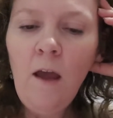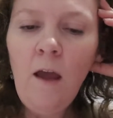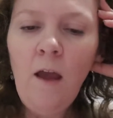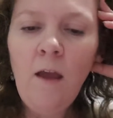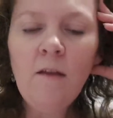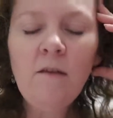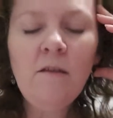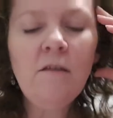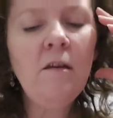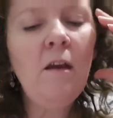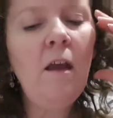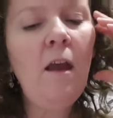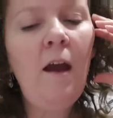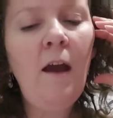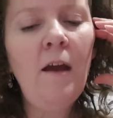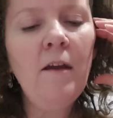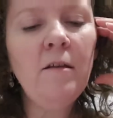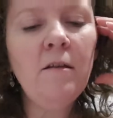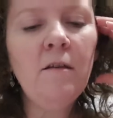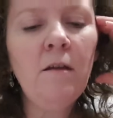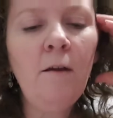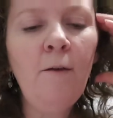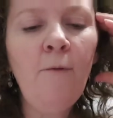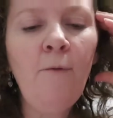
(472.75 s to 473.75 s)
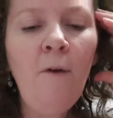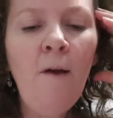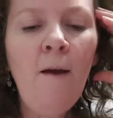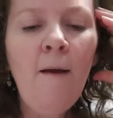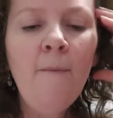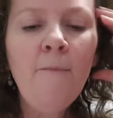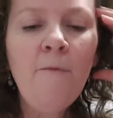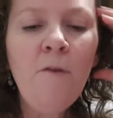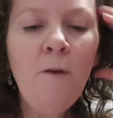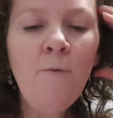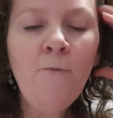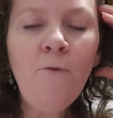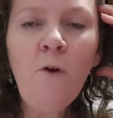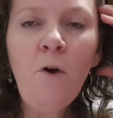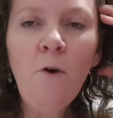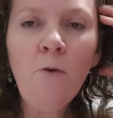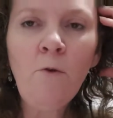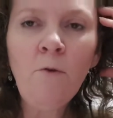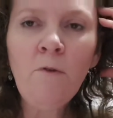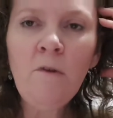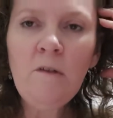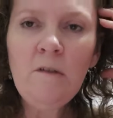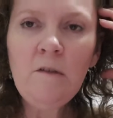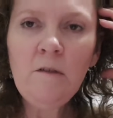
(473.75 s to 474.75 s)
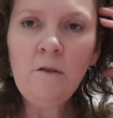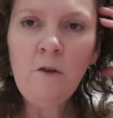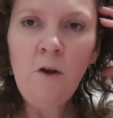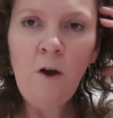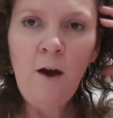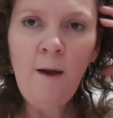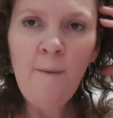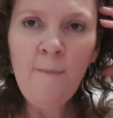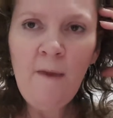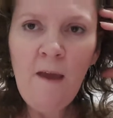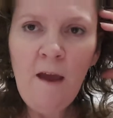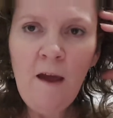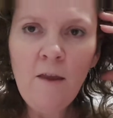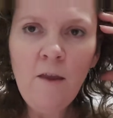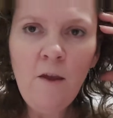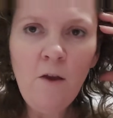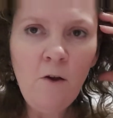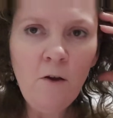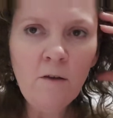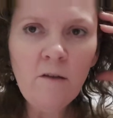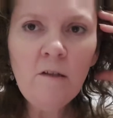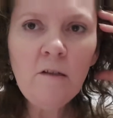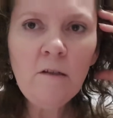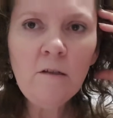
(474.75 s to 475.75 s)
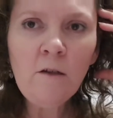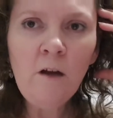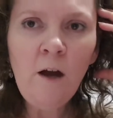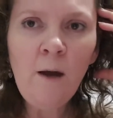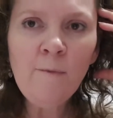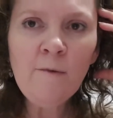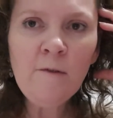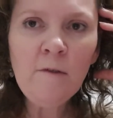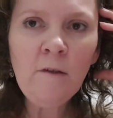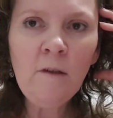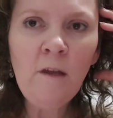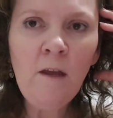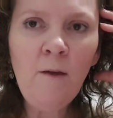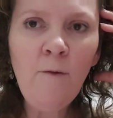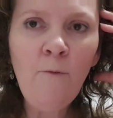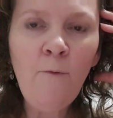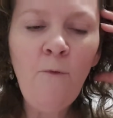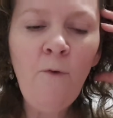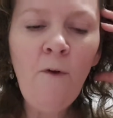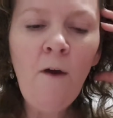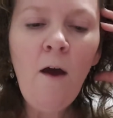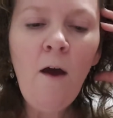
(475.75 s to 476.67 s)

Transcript: It's a case of, you've got all this time now, you've got this time to live.